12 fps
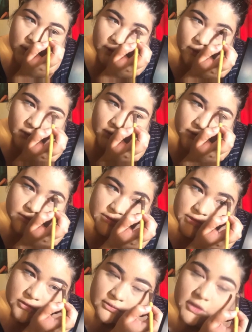I don't want to use
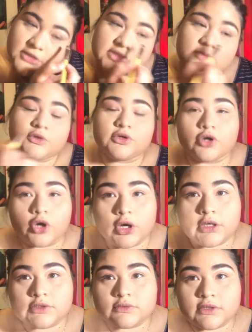too much since we're
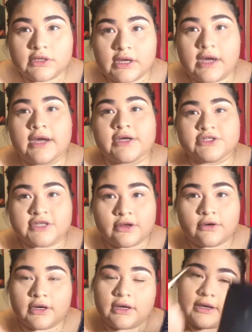not doing
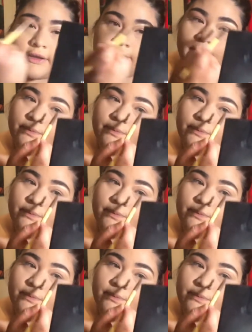eyeshadow today.